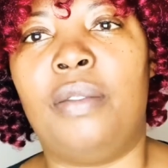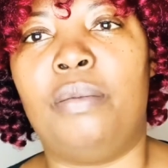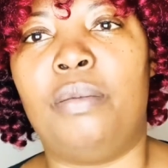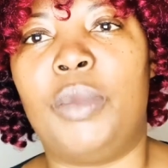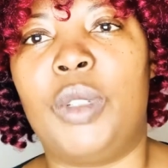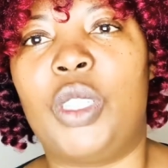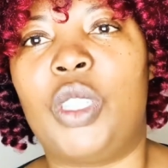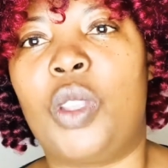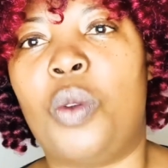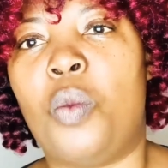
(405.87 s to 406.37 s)

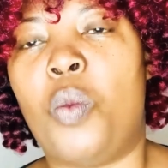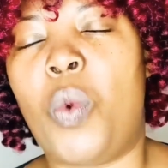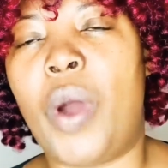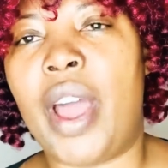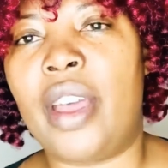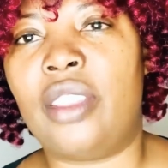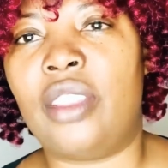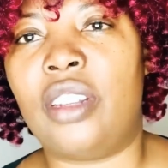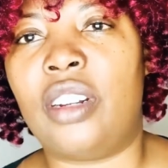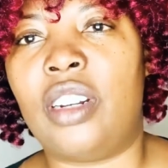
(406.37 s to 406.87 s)
So
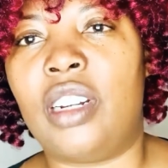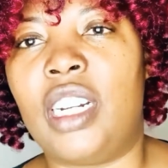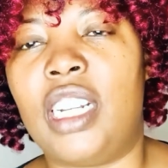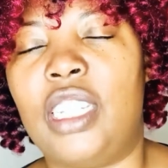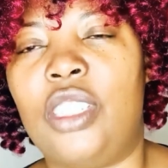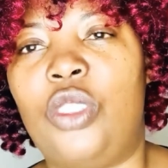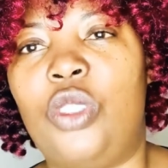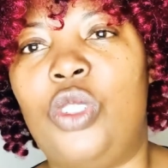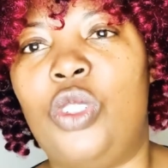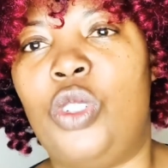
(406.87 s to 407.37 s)
whether
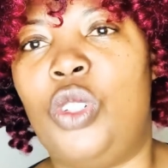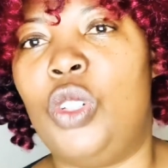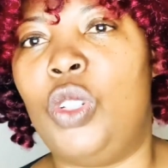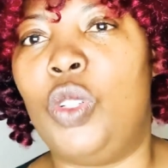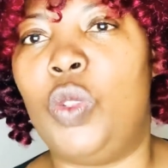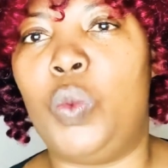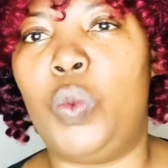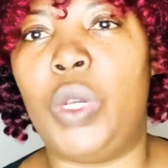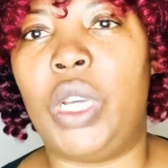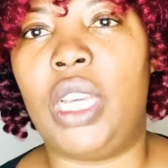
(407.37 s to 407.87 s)
it's to do
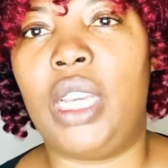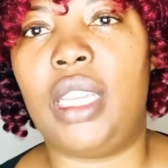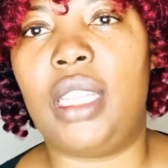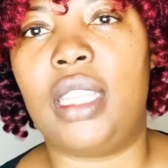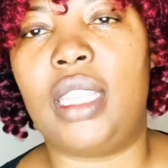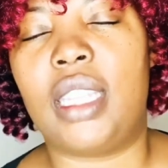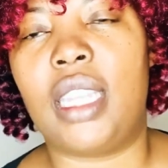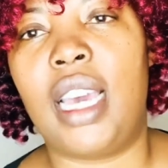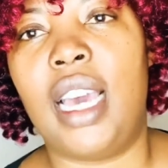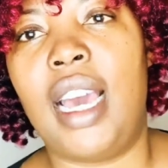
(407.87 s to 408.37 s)

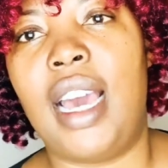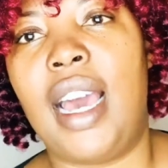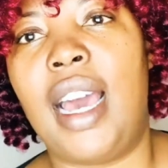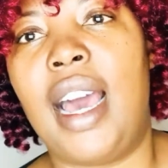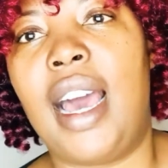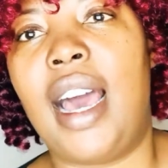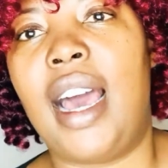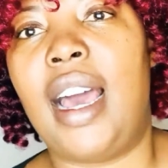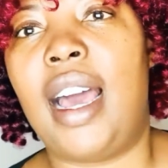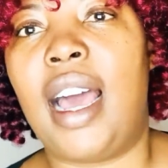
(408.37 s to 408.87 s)
with
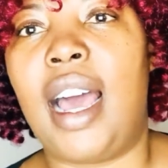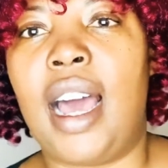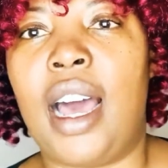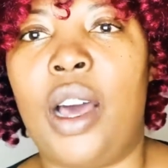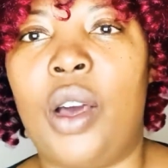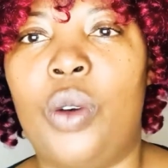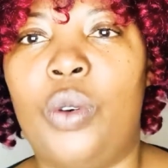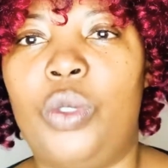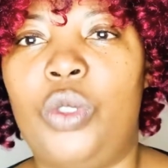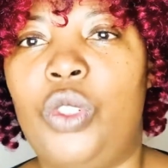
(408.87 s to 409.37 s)

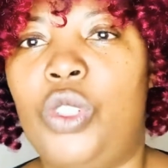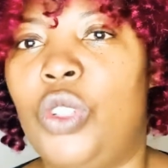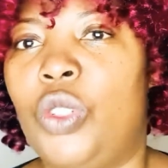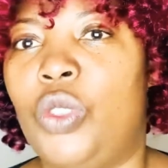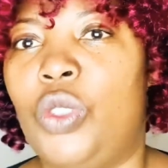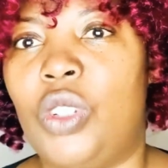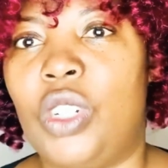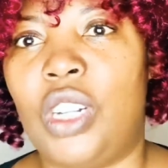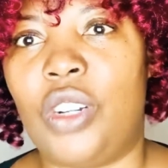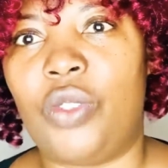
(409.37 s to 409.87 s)
how
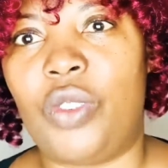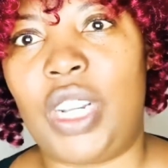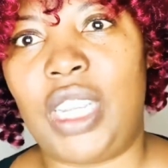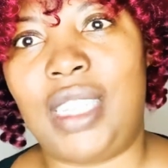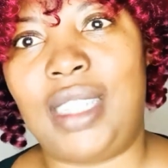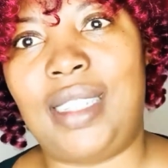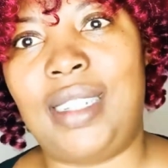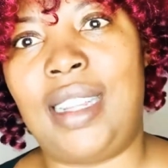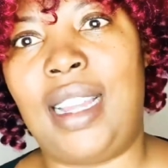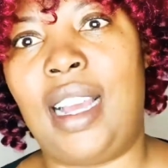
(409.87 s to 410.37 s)
children are
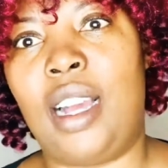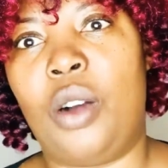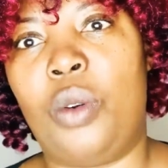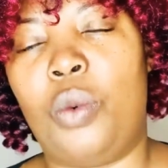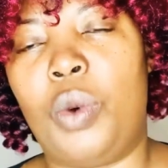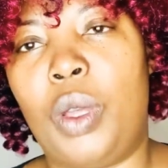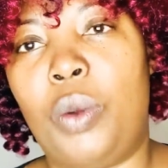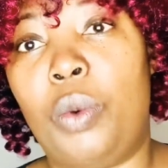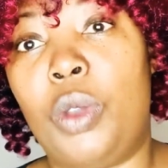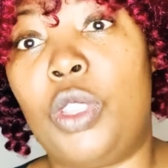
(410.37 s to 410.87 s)
raised now,
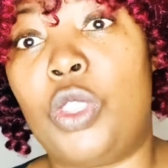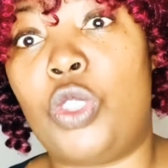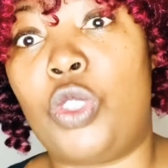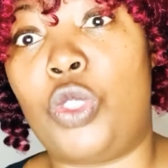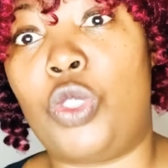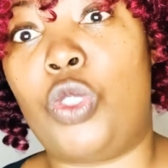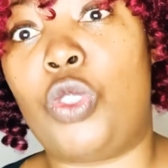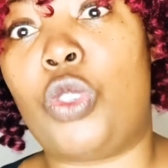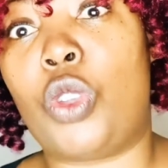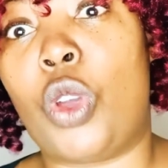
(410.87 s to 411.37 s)
where we're
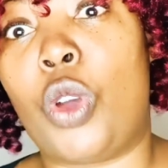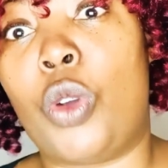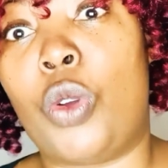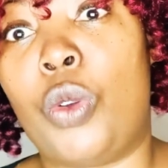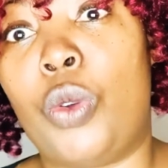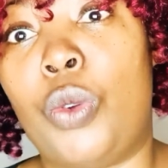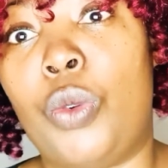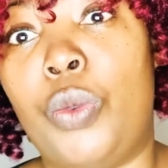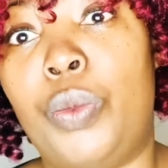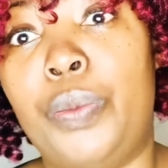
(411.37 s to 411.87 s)

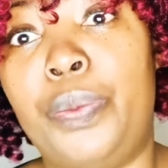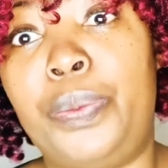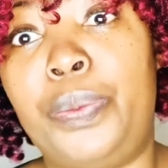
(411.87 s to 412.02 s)
so